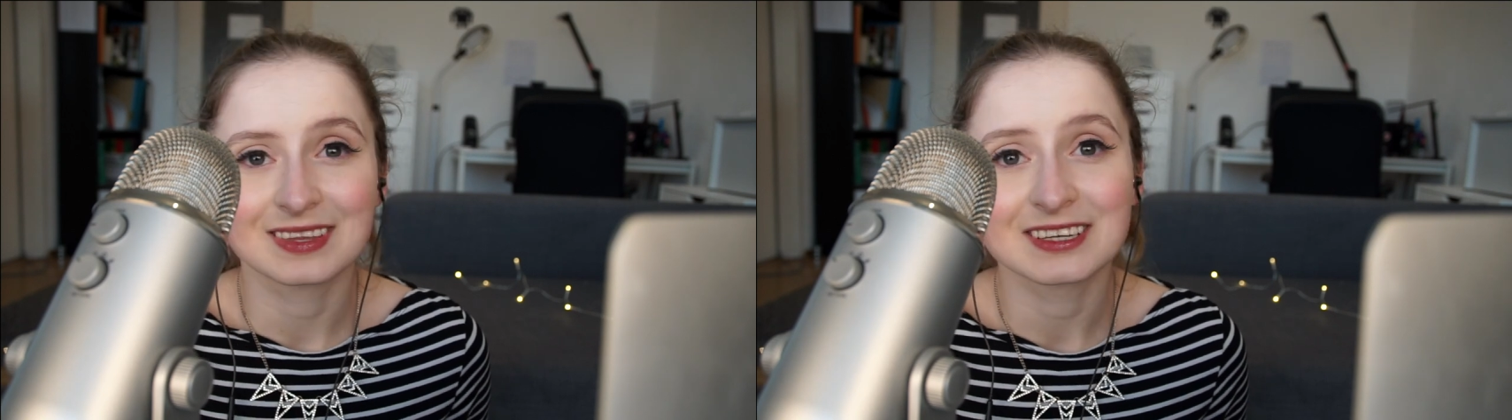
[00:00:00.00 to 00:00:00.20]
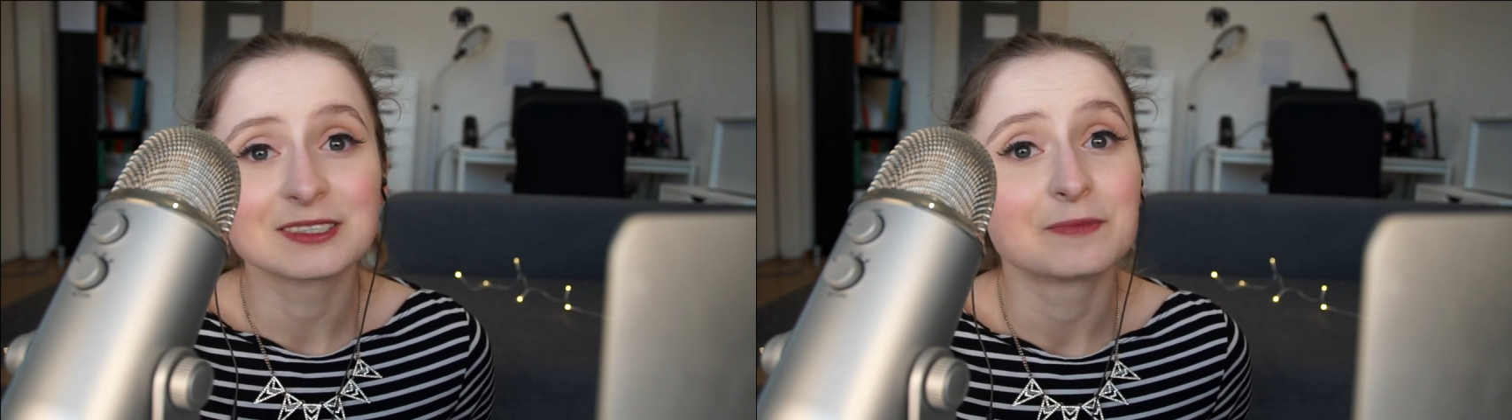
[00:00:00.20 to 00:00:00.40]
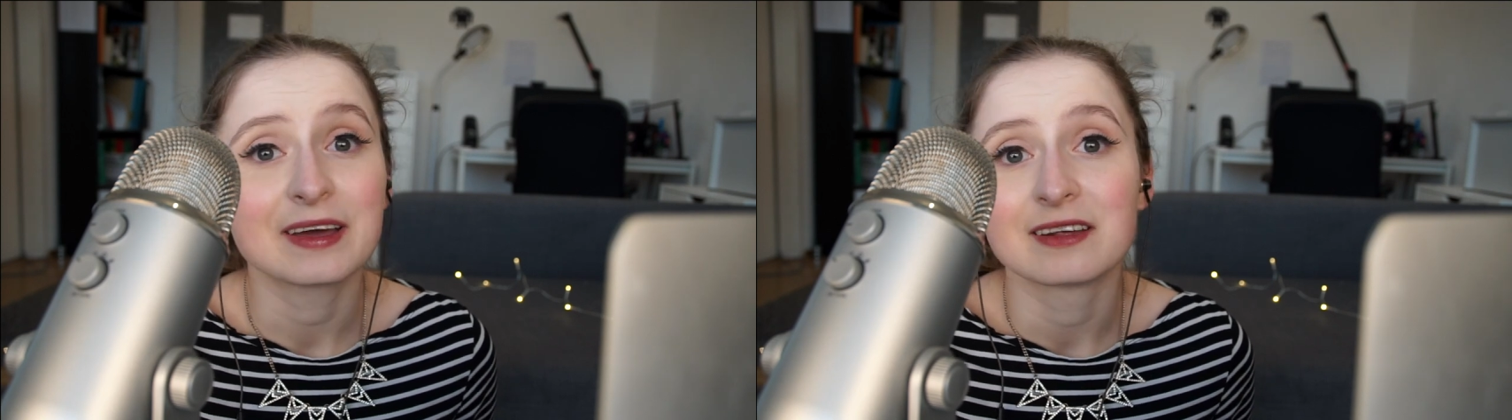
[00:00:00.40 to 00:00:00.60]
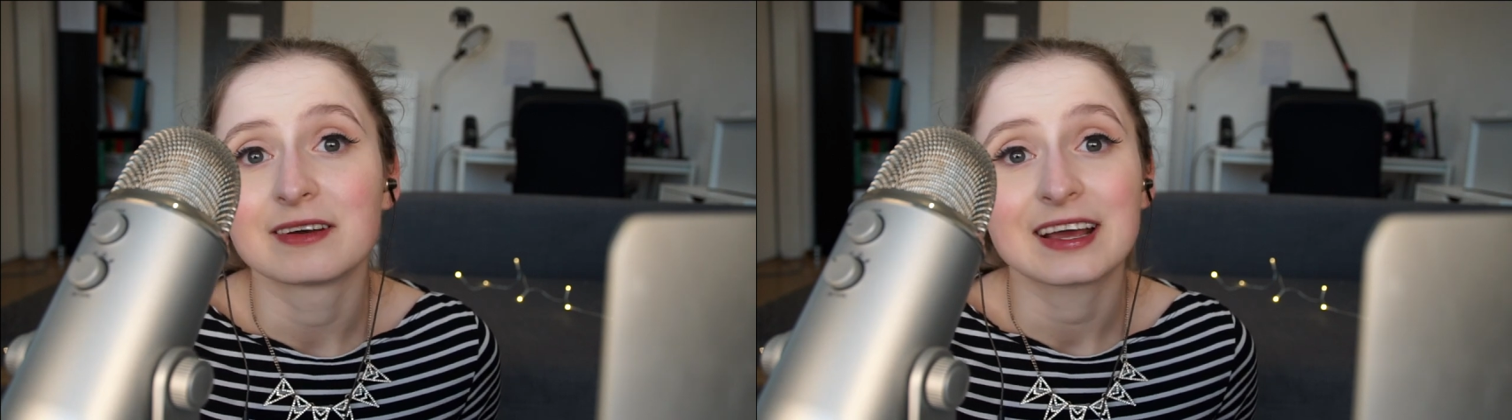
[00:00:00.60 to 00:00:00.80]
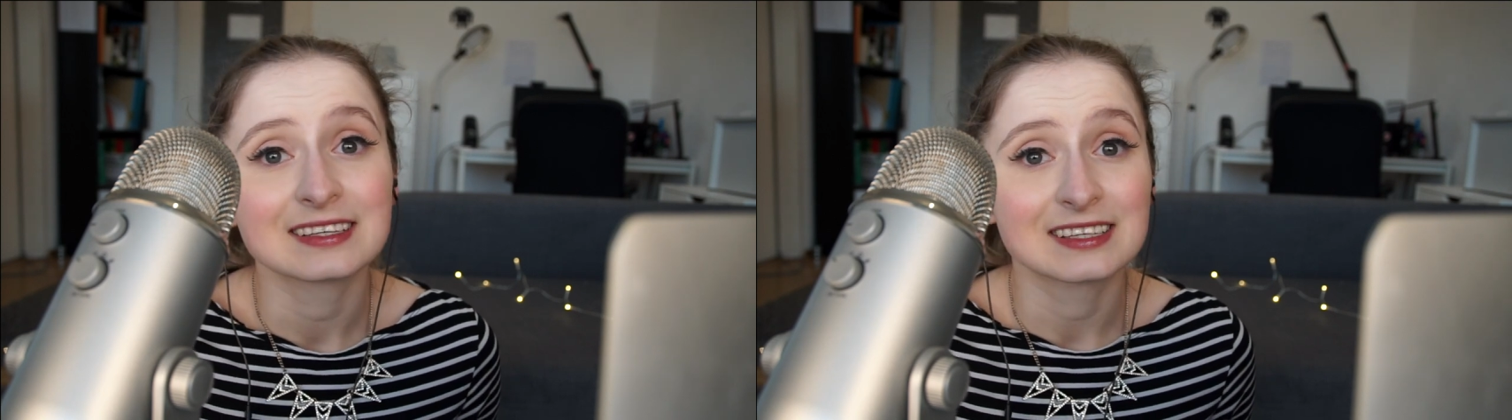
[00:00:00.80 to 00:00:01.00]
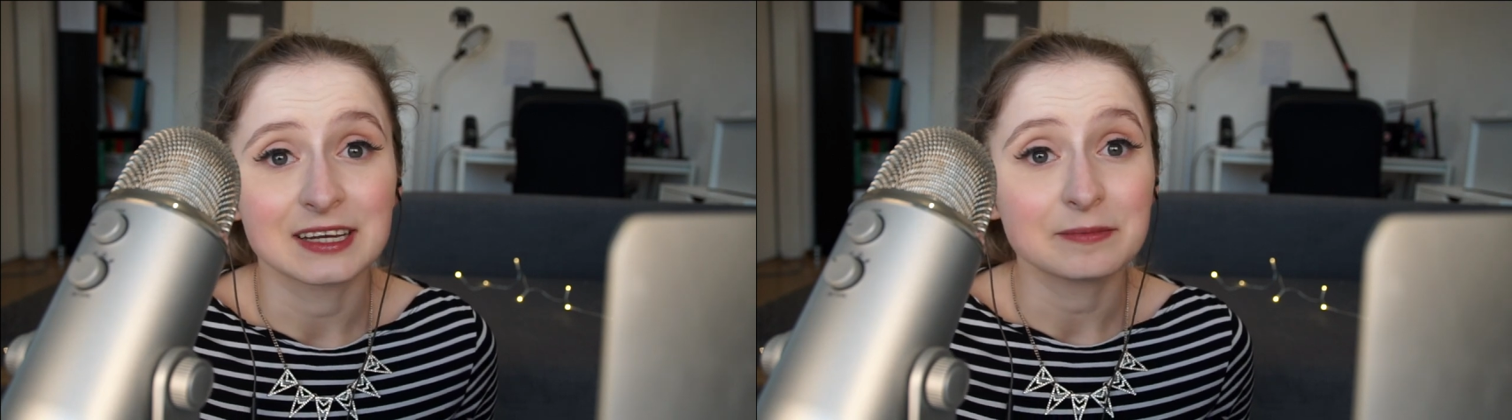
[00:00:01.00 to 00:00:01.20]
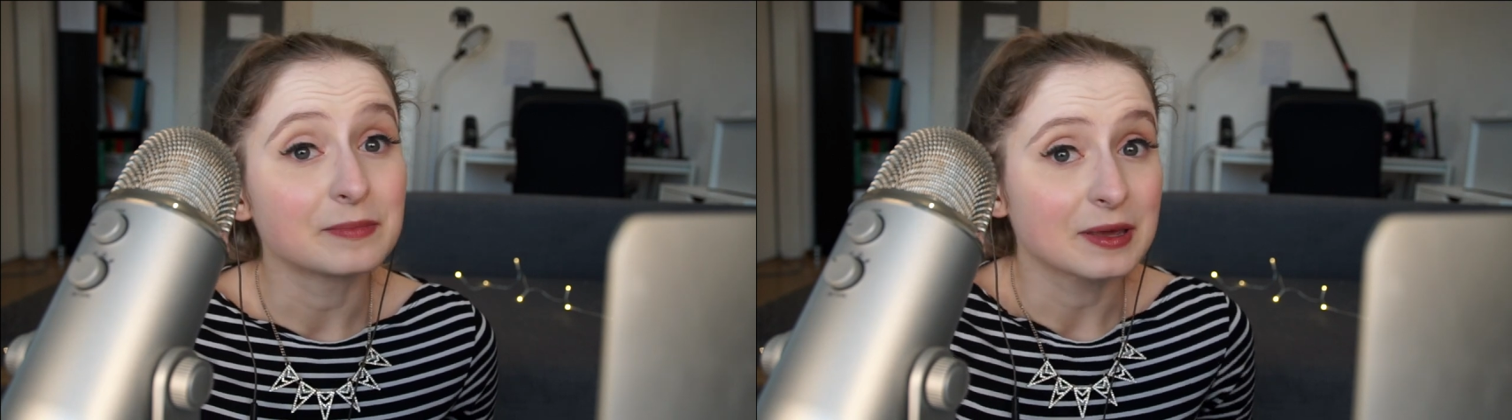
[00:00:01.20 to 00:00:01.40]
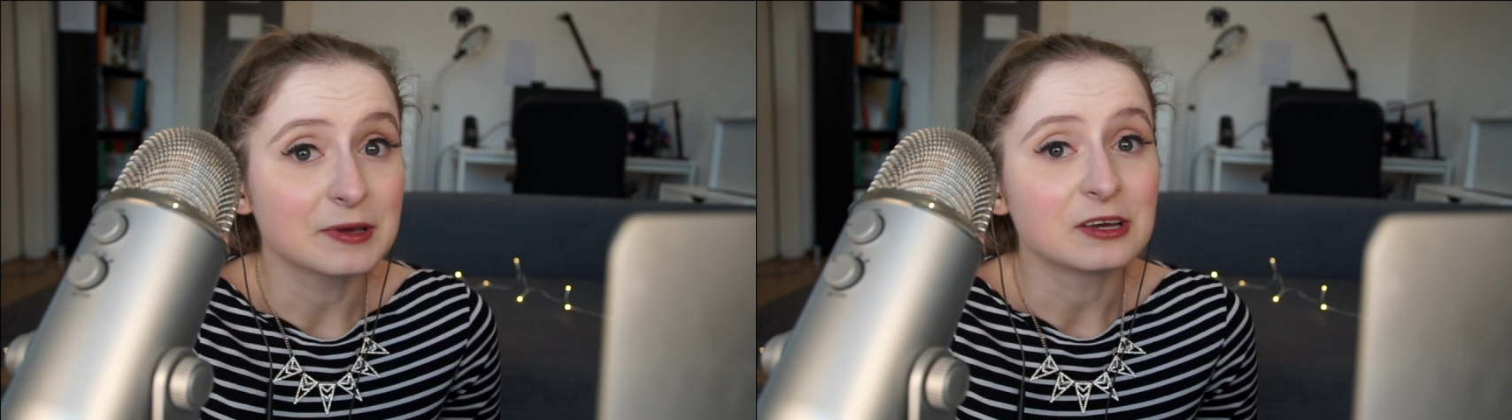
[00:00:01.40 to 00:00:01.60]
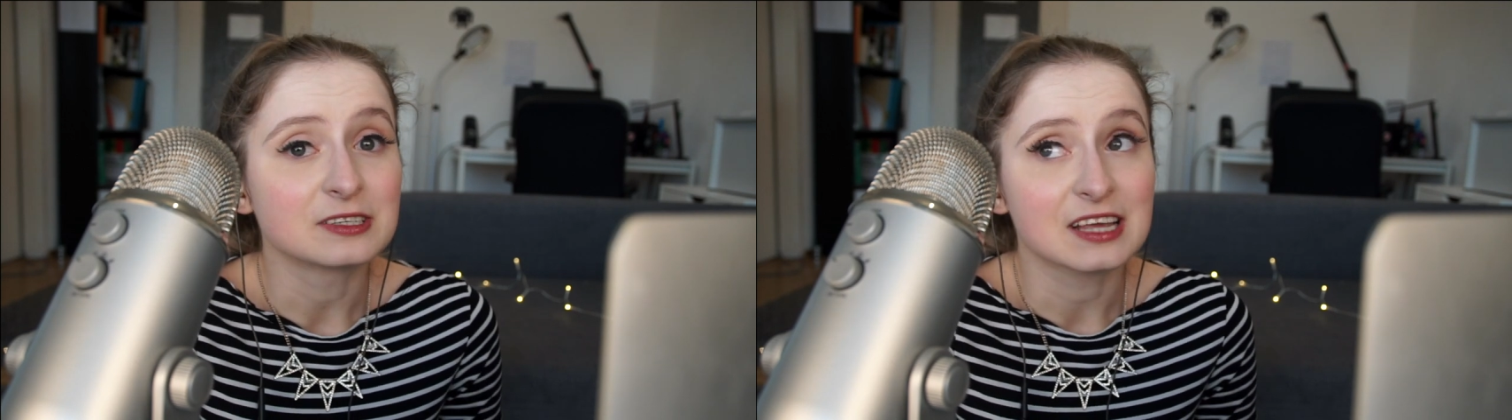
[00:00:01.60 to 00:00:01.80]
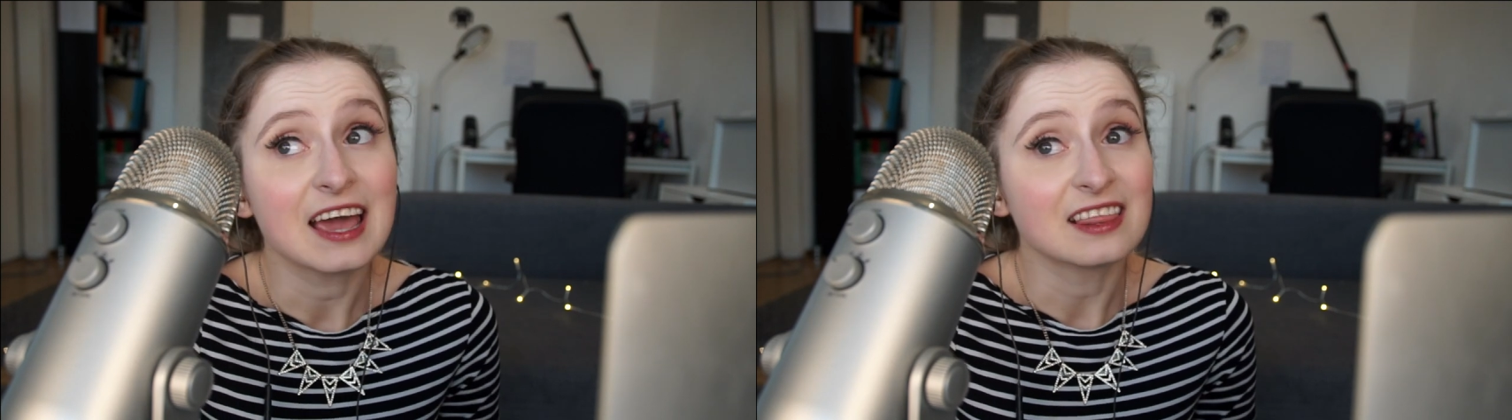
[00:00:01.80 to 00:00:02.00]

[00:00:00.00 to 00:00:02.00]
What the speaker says: does better next time, because